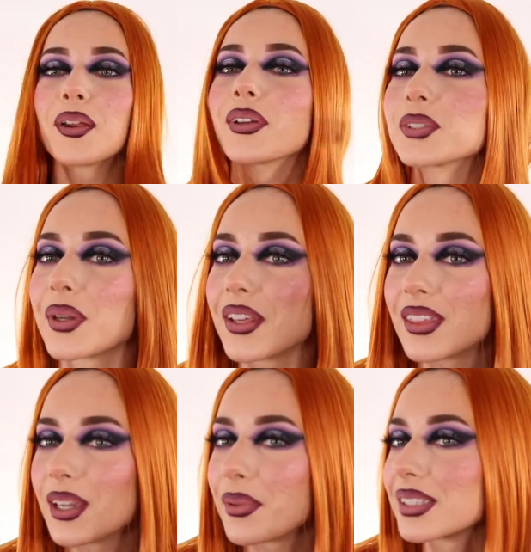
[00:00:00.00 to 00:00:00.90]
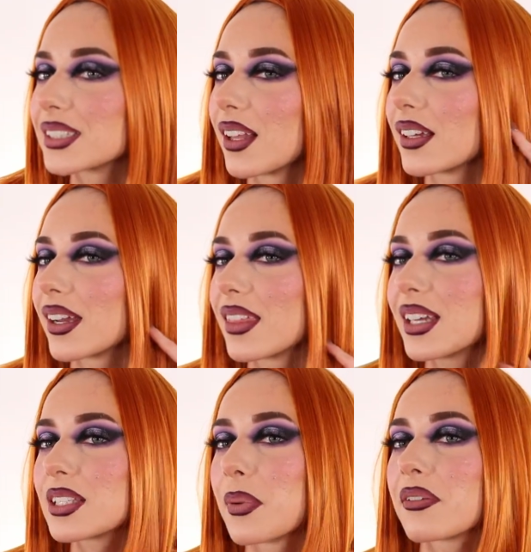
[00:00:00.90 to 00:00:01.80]
Anyways, what do you think about this color? I
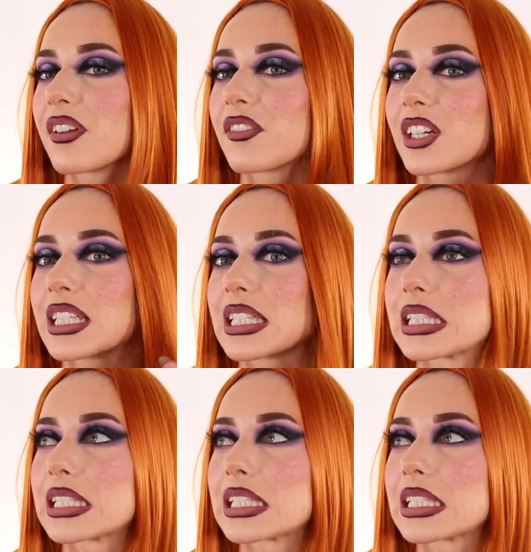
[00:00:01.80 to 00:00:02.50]
think it's my favorite